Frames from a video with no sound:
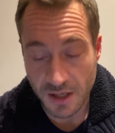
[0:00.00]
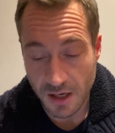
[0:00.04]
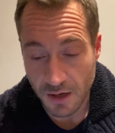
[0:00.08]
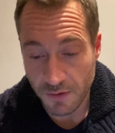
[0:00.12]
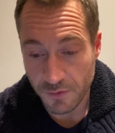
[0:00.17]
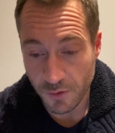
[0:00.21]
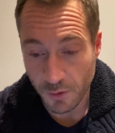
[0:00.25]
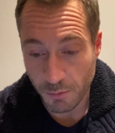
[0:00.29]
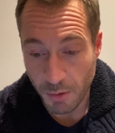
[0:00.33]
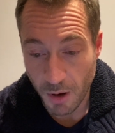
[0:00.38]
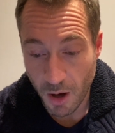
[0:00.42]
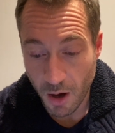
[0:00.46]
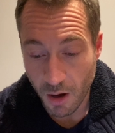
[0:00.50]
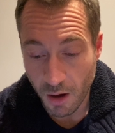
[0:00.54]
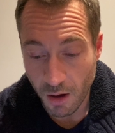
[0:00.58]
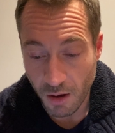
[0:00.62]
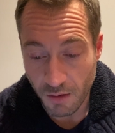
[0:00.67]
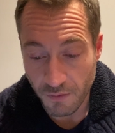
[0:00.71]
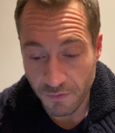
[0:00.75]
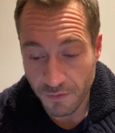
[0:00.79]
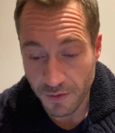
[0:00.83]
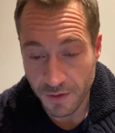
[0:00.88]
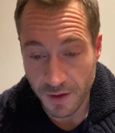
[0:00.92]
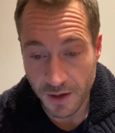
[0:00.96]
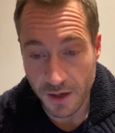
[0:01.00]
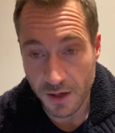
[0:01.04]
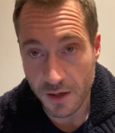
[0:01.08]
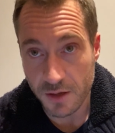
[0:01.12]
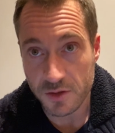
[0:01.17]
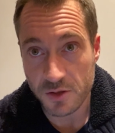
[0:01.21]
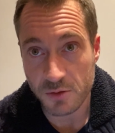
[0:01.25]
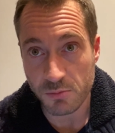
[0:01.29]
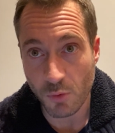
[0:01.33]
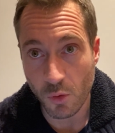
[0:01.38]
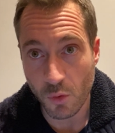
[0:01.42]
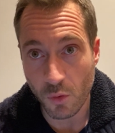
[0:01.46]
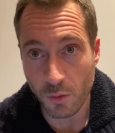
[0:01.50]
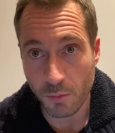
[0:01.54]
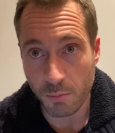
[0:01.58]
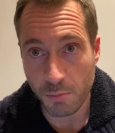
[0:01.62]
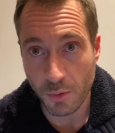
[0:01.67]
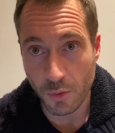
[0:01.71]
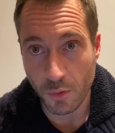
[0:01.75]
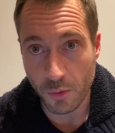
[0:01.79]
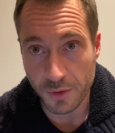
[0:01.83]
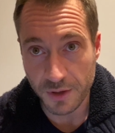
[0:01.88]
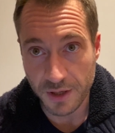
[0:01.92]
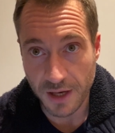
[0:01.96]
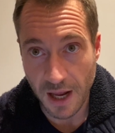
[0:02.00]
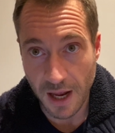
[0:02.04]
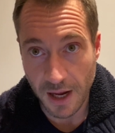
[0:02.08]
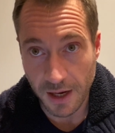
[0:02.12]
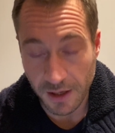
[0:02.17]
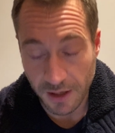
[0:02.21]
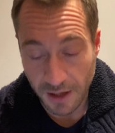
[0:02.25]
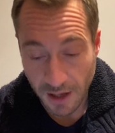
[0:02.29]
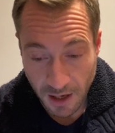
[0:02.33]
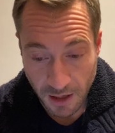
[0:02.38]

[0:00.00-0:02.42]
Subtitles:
if you're part of the small board gang